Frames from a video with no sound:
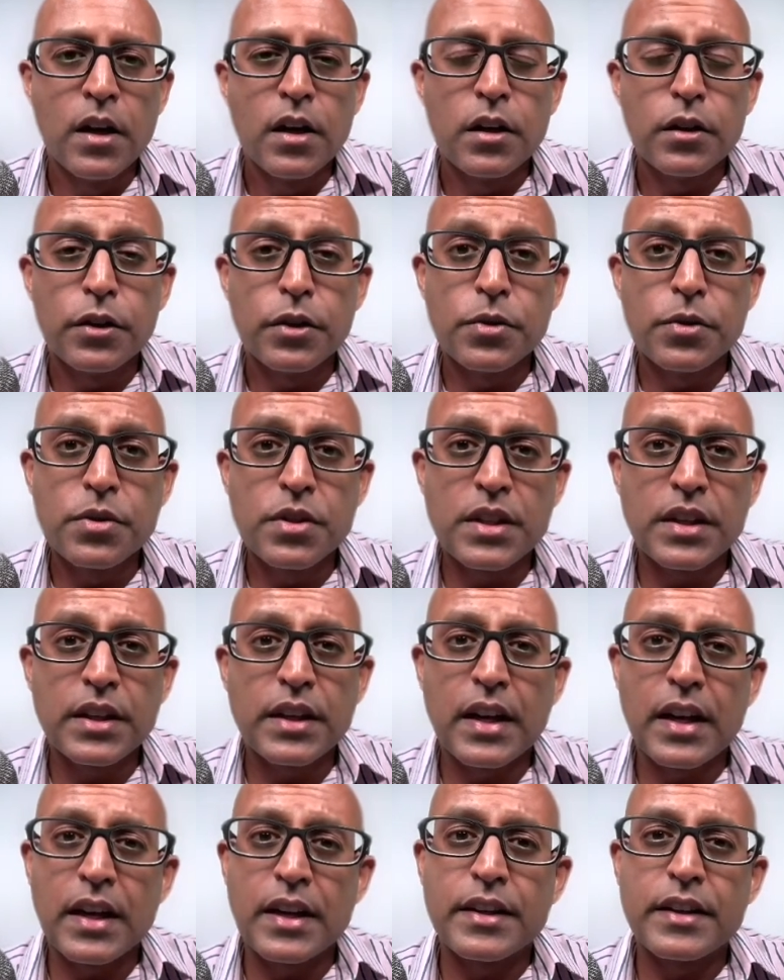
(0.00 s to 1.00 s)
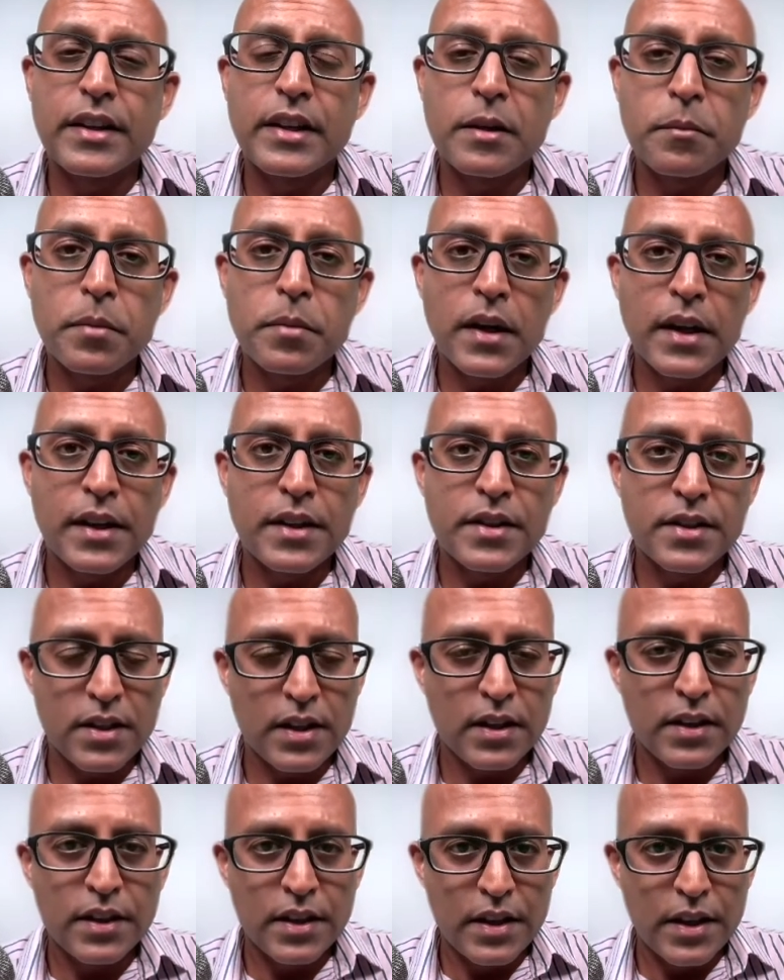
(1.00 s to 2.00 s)
Using an in-plane
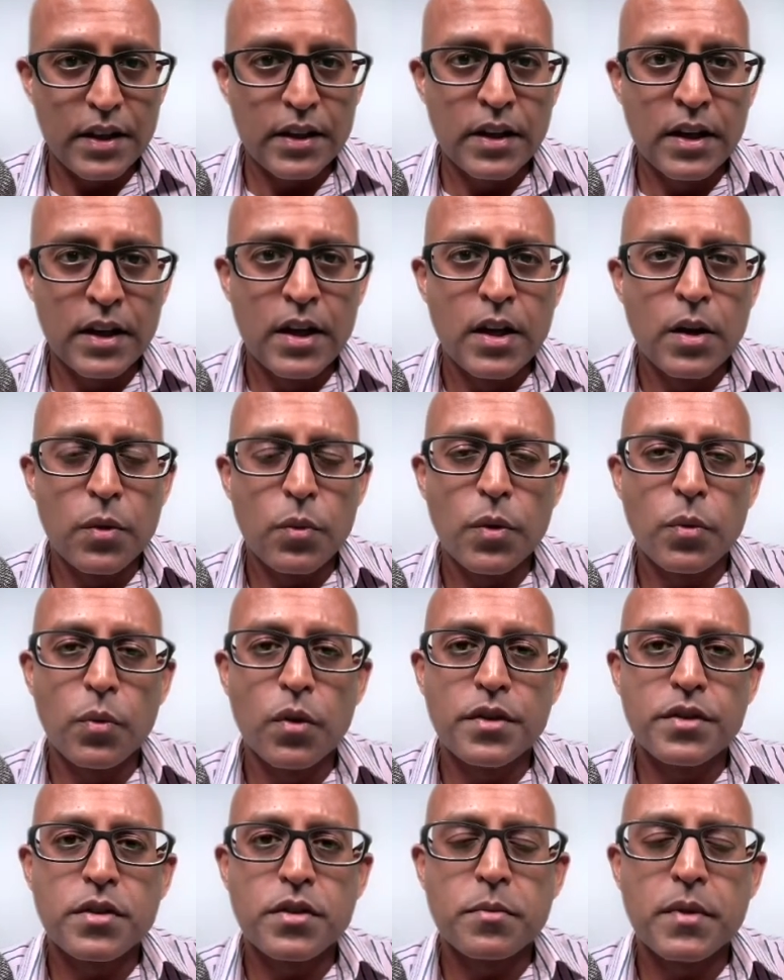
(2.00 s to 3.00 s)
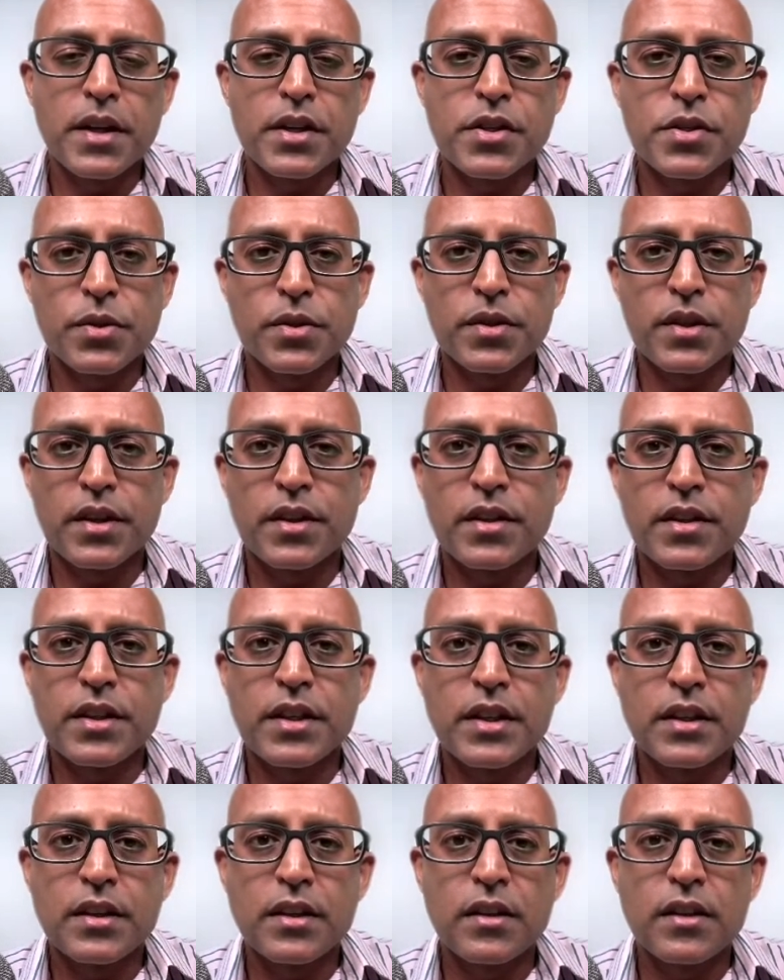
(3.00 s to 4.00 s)
technique, we want to make sure that the
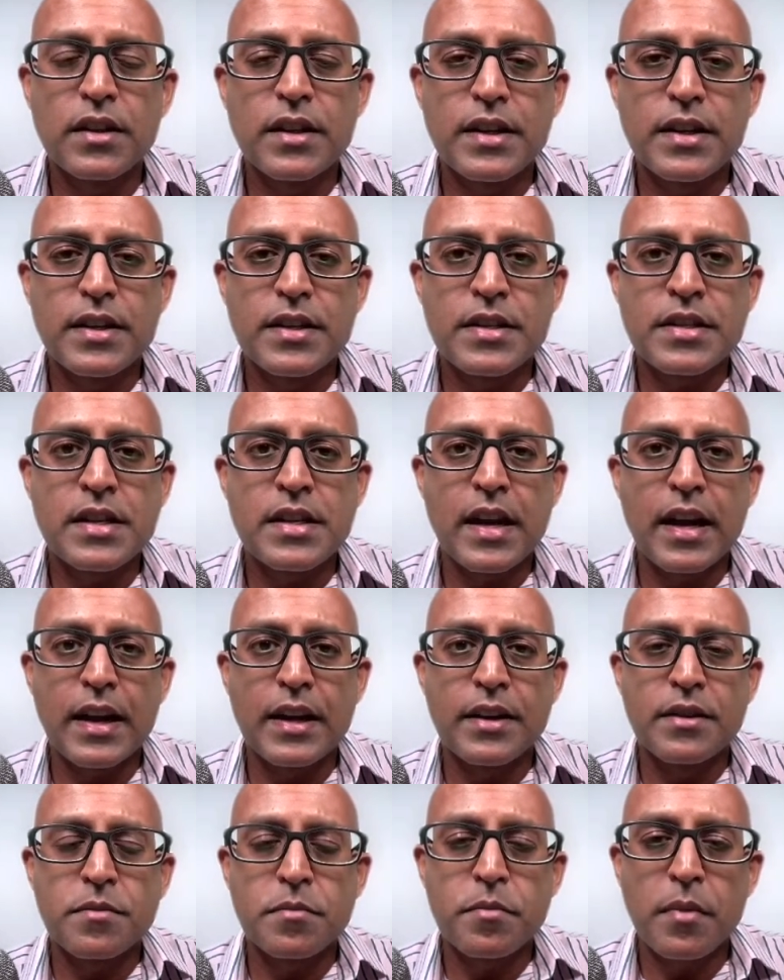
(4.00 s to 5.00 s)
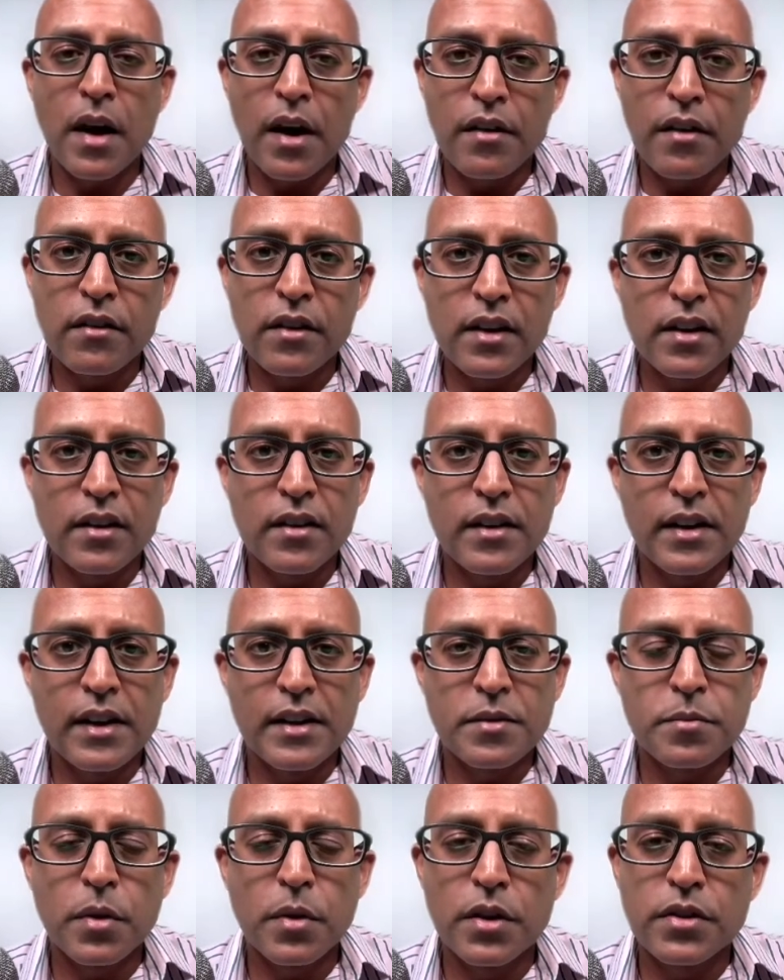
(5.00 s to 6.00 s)
needle is as parallel
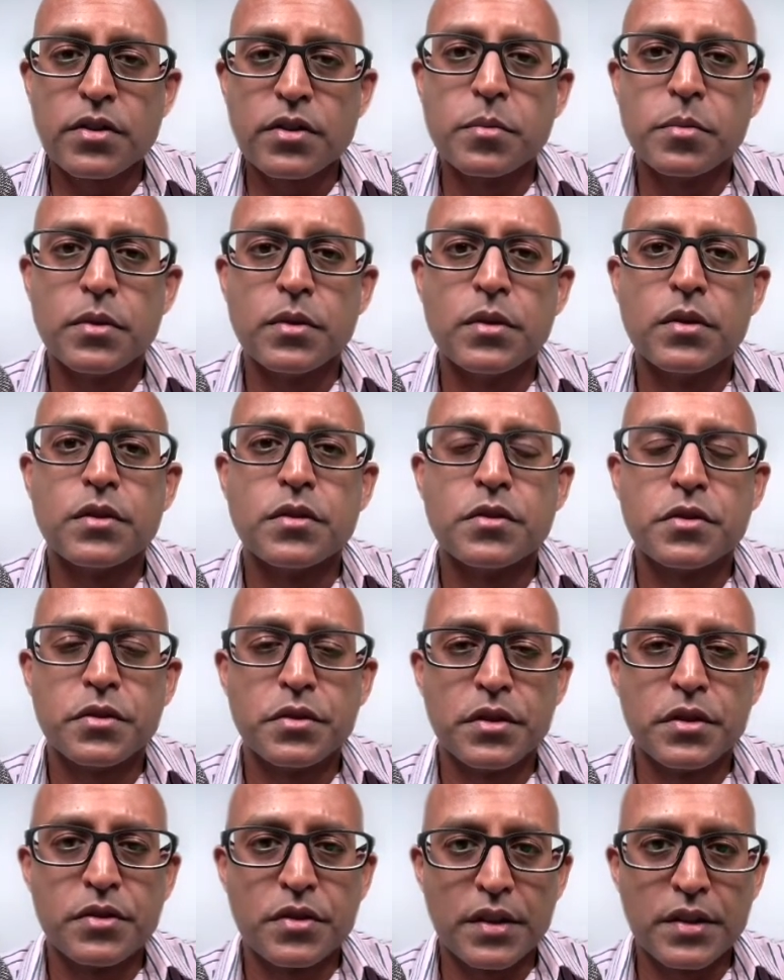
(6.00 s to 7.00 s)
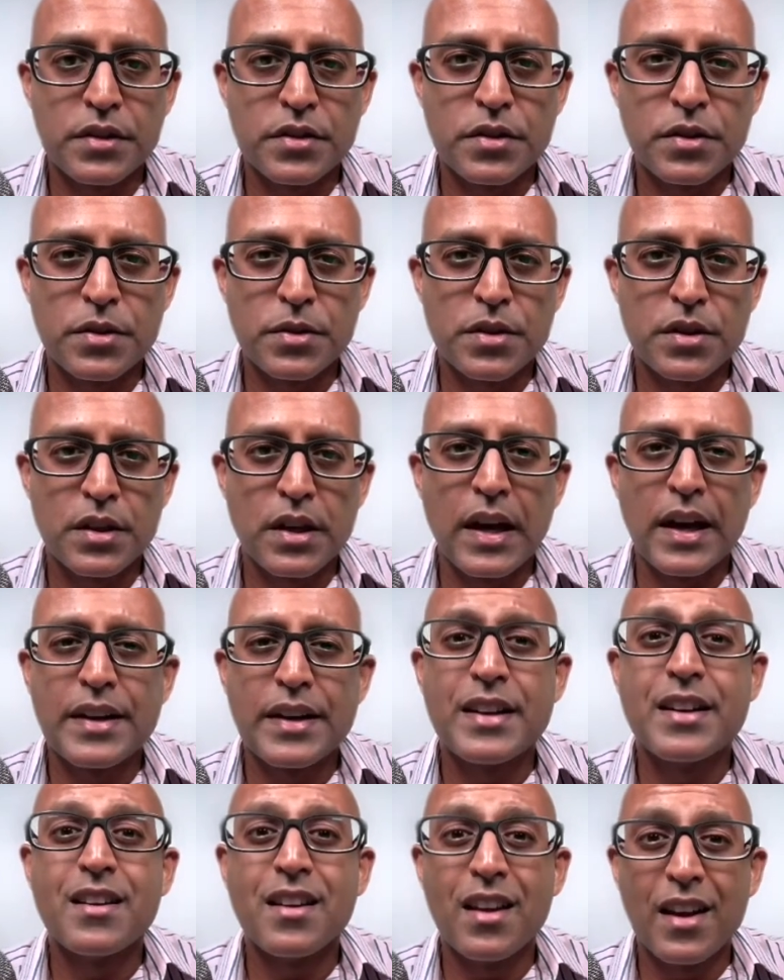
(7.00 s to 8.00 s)
as possible to the transducer and
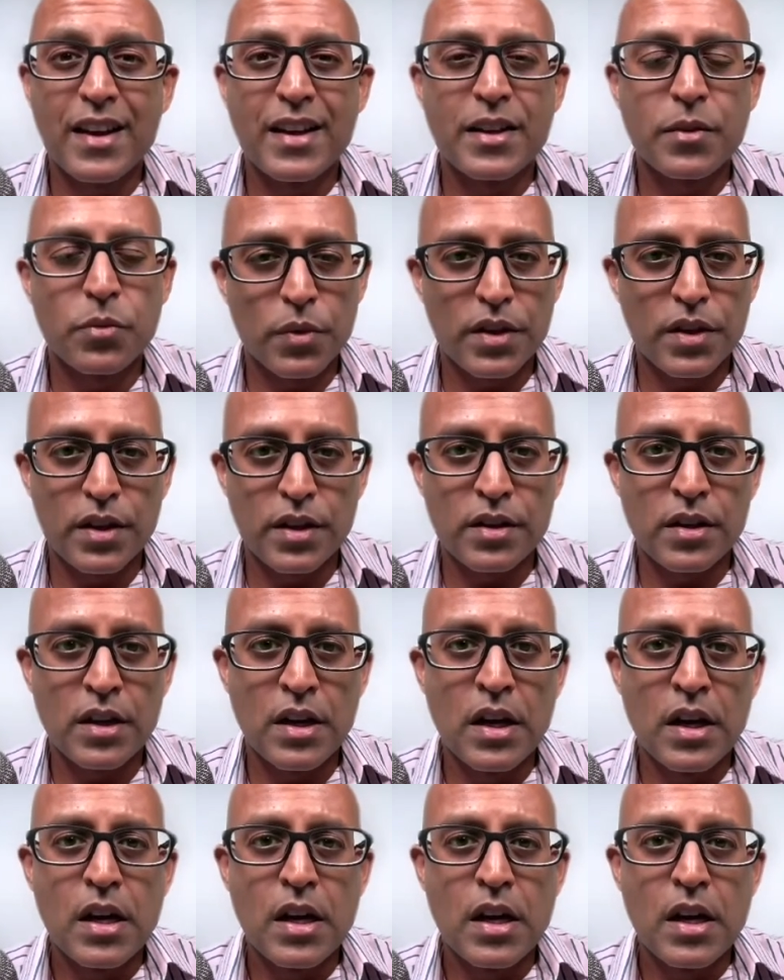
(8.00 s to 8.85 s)
in line with it,